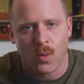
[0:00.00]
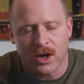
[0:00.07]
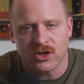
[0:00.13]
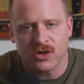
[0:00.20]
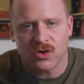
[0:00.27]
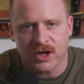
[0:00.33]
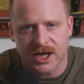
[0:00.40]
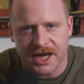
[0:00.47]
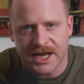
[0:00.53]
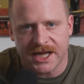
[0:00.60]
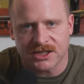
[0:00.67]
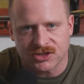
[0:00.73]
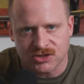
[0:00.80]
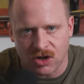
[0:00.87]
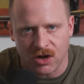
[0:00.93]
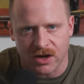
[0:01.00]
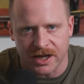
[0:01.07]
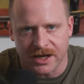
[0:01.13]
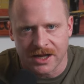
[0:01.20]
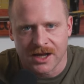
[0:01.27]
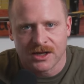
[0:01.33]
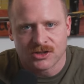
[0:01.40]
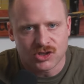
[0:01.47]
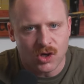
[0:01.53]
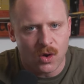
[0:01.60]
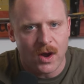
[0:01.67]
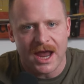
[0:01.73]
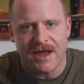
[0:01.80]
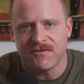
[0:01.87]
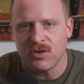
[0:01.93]
when you're getting started.
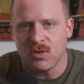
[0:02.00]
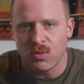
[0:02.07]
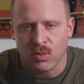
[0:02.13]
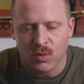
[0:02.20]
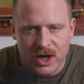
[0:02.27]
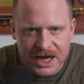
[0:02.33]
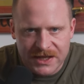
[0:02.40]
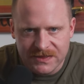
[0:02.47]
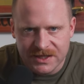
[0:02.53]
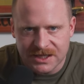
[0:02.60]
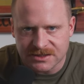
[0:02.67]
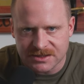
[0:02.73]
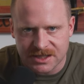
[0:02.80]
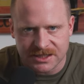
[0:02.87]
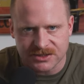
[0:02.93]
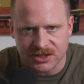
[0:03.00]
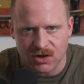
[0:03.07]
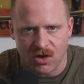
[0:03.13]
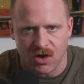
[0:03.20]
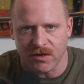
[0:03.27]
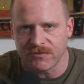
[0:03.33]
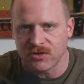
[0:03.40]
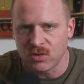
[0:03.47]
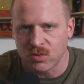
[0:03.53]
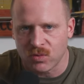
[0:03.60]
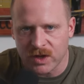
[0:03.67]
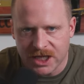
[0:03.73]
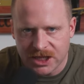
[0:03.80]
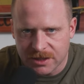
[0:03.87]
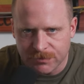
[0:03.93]
So if you read these things at all, if you
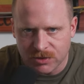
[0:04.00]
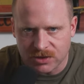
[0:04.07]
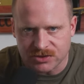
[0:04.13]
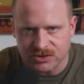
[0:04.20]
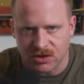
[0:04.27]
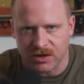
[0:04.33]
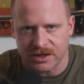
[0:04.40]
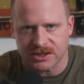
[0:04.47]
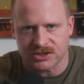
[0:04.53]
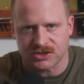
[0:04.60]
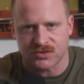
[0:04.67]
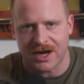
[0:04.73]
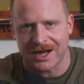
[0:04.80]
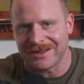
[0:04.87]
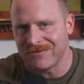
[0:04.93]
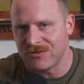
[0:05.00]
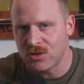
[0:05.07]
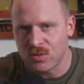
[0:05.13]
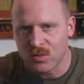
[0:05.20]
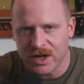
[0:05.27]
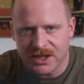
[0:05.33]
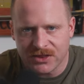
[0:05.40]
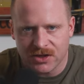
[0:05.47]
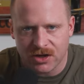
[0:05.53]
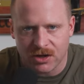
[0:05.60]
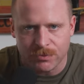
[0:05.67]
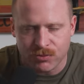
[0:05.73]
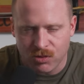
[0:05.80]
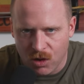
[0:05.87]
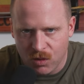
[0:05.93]
read the book Starting Strength, if you read
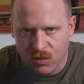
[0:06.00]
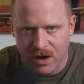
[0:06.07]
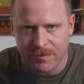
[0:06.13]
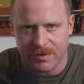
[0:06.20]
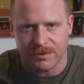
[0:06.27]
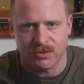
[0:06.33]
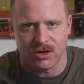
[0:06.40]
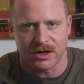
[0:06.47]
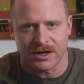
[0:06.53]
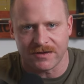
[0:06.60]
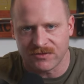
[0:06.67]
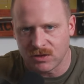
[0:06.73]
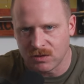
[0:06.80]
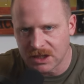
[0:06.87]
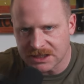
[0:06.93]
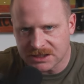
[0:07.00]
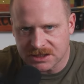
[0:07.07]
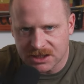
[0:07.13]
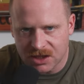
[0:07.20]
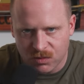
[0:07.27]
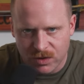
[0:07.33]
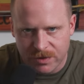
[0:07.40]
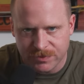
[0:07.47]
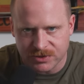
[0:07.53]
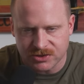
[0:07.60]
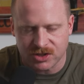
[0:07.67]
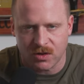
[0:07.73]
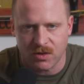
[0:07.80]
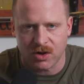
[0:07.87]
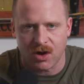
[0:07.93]
their programming book, if you listen to
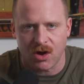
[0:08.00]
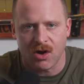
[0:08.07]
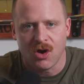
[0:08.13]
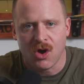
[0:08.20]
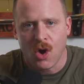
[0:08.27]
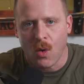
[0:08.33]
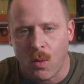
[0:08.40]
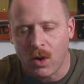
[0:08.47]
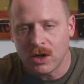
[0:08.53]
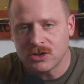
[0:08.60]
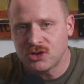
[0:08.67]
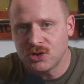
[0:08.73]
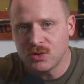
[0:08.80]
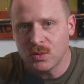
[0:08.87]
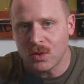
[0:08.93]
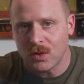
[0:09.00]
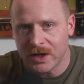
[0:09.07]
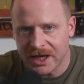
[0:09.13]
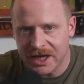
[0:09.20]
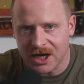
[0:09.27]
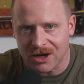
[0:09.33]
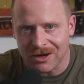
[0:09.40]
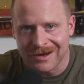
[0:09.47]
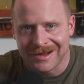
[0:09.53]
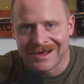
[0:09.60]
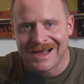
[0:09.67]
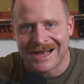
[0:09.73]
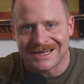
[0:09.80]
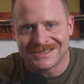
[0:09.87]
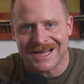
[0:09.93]
Ripito at all, what you will hear
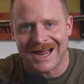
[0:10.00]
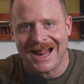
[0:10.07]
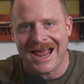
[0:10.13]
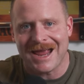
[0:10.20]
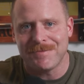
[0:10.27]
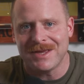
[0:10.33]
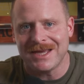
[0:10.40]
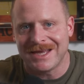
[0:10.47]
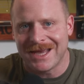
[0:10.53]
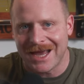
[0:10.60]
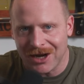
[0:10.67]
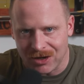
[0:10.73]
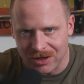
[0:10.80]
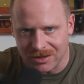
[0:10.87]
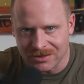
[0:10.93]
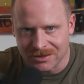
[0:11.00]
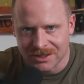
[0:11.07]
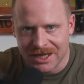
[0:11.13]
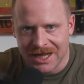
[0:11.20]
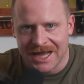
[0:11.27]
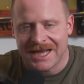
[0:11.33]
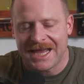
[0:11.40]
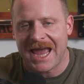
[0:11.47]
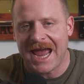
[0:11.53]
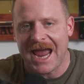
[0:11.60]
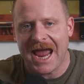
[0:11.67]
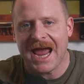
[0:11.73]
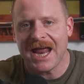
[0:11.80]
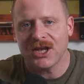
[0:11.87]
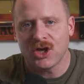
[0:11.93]
is that a beginner
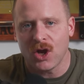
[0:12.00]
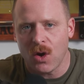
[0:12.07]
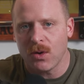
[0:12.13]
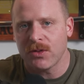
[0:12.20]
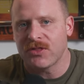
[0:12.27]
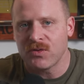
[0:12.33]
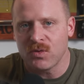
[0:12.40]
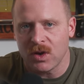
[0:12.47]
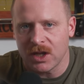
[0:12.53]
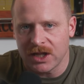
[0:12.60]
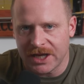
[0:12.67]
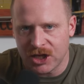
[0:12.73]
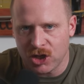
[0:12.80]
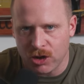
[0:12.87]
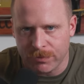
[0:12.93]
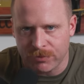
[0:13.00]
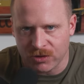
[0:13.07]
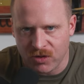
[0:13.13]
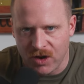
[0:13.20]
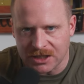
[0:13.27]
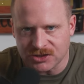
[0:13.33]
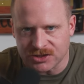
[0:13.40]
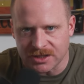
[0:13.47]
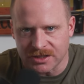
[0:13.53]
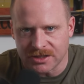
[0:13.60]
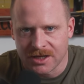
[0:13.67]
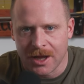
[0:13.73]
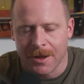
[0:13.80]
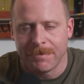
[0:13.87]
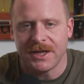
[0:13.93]
can go through a linear progression
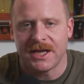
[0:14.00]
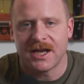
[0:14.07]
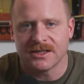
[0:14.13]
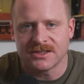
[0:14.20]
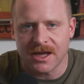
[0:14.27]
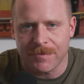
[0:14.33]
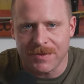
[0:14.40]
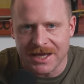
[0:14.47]
because a